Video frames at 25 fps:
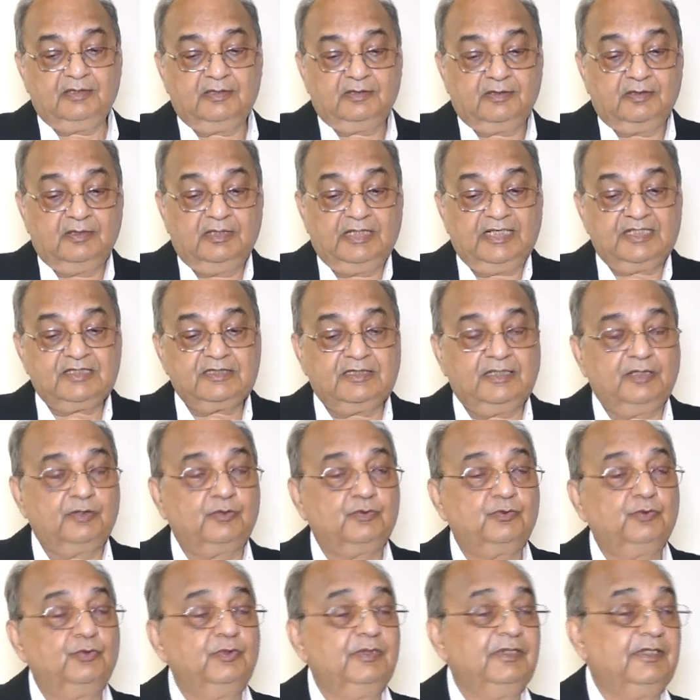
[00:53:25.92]
less than
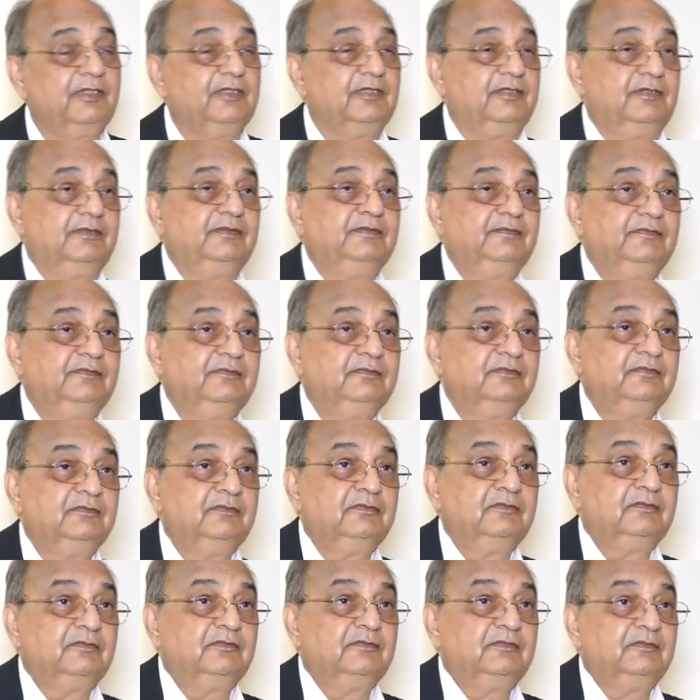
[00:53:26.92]
200,
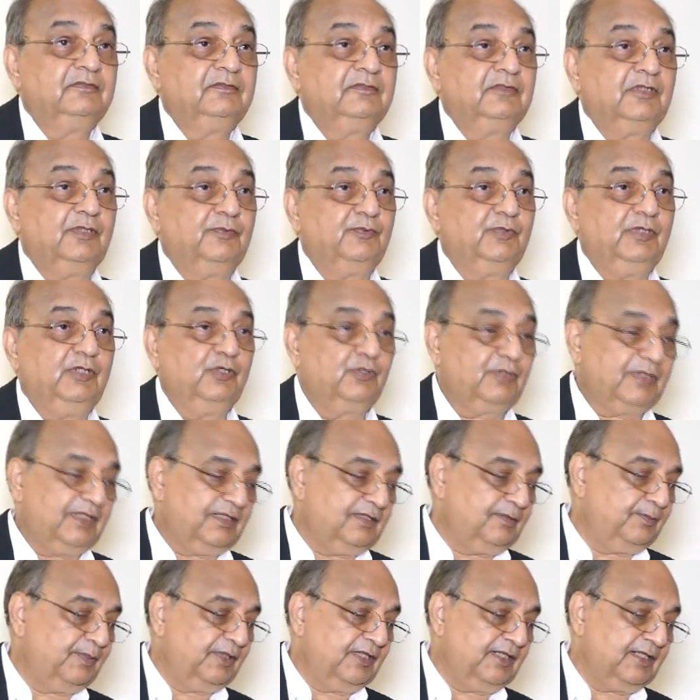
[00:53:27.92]
now we look at
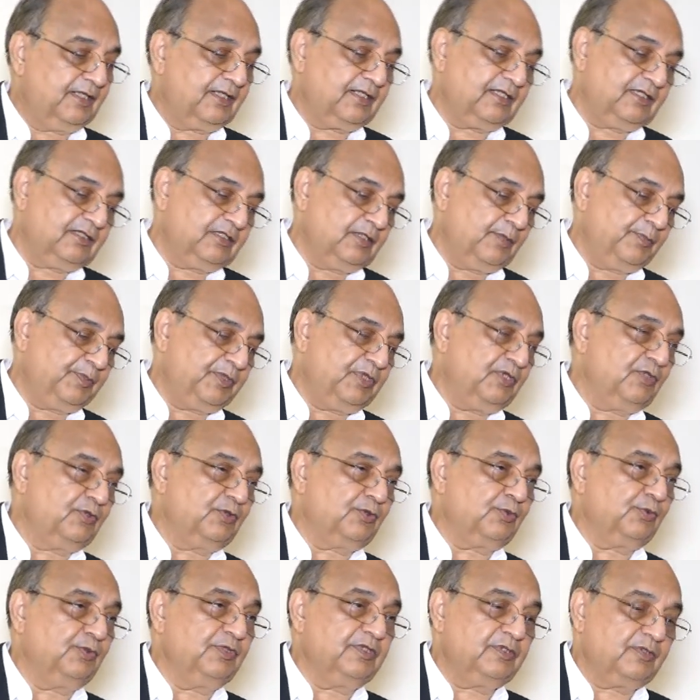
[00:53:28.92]
the blood acid,
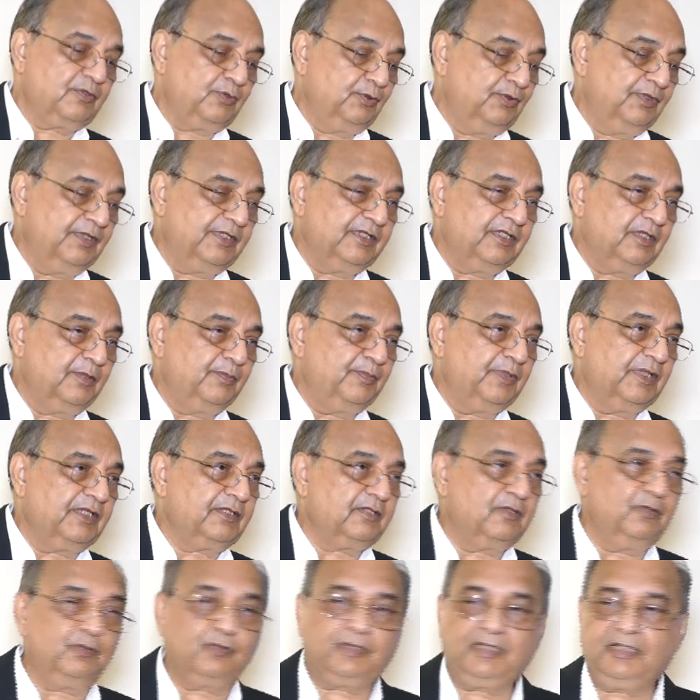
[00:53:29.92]
PO2 is 200,
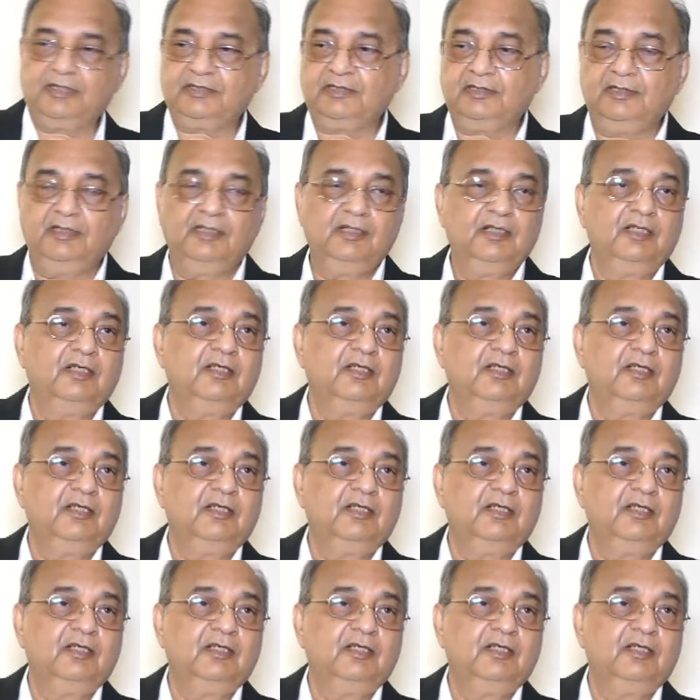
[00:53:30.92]
but look at the